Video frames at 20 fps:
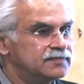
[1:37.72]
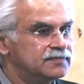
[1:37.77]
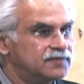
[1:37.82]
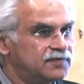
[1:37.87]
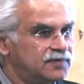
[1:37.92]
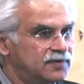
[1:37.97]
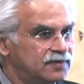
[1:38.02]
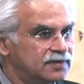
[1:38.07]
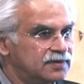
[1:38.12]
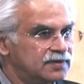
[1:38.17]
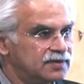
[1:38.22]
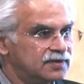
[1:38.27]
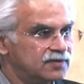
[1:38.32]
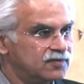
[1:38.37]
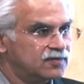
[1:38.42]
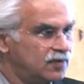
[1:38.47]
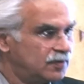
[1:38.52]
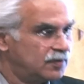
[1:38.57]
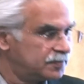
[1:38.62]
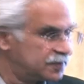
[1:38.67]
for the
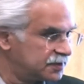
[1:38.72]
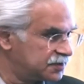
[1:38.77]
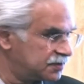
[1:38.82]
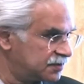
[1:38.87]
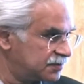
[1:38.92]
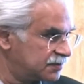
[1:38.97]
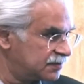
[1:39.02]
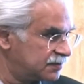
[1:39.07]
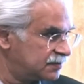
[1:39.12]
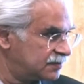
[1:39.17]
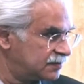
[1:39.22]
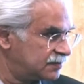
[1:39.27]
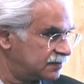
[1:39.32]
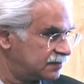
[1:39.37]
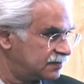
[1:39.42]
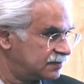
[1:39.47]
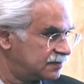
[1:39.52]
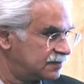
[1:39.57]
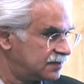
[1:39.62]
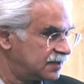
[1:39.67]
cooperation
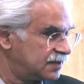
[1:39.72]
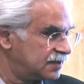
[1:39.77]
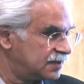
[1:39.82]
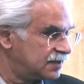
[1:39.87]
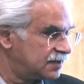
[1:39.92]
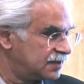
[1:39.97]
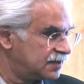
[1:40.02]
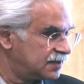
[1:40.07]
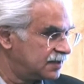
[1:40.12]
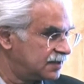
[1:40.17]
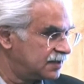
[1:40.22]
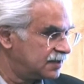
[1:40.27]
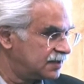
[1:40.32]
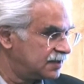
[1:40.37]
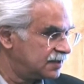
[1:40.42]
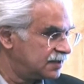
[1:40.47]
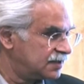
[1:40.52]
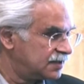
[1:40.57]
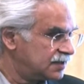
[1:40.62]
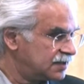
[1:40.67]
that they have
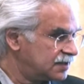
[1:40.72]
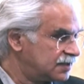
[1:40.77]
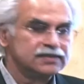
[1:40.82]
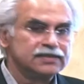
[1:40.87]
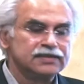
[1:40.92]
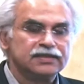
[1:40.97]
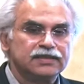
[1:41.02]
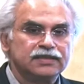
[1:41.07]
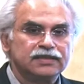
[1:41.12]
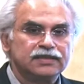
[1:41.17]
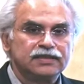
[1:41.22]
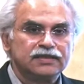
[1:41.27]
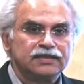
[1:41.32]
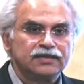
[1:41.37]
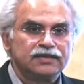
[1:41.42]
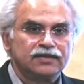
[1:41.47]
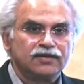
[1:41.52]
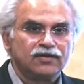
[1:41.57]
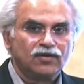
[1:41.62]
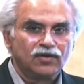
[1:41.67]
extended
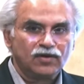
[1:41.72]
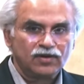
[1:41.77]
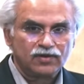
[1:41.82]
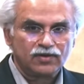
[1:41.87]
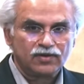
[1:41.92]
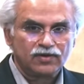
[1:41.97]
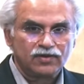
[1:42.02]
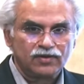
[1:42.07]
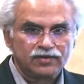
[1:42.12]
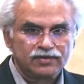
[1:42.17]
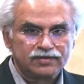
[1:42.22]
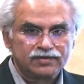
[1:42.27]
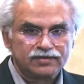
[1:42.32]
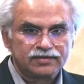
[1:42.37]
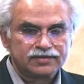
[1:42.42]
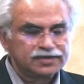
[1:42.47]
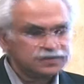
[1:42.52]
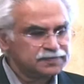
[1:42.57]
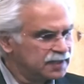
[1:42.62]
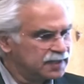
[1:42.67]
all along,
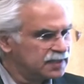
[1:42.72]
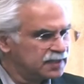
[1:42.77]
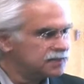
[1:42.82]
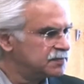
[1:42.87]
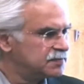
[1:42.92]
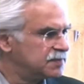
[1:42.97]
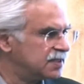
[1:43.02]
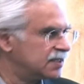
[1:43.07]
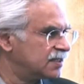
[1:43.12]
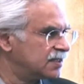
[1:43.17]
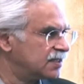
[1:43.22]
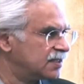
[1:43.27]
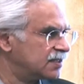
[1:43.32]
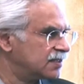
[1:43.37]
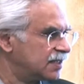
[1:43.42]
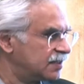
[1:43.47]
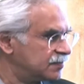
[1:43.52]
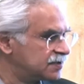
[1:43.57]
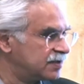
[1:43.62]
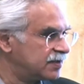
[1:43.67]
despite being
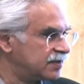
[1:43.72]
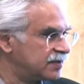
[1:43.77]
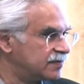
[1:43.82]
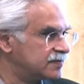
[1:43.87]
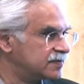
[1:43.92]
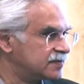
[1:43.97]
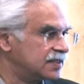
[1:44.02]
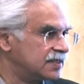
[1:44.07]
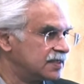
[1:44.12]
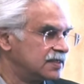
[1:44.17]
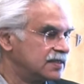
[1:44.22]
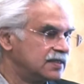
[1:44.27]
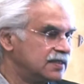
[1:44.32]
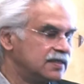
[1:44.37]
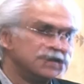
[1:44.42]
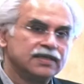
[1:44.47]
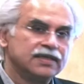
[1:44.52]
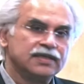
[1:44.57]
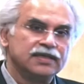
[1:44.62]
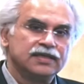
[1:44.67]
themselves
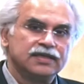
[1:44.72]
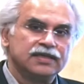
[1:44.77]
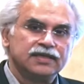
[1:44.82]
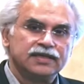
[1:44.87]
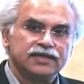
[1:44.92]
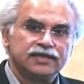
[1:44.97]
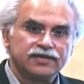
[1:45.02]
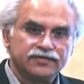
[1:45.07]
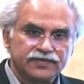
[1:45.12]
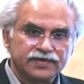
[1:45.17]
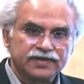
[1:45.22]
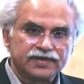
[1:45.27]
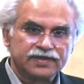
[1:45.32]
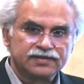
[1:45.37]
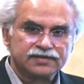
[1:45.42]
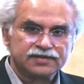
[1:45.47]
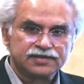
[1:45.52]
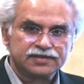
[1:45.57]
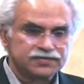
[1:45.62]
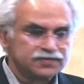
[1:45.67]
in a
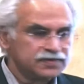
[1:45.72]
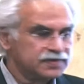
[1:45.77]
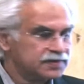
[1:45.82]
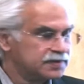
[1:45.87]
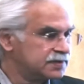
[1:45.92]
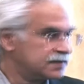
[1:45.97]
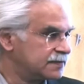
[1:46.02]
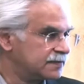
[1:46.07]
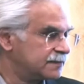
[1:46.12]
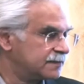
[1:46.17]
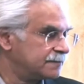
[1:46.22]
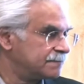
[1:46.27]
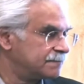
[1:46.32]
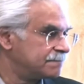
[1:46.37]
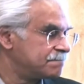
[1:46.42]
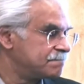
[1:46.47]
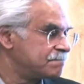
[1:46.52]
difficult situation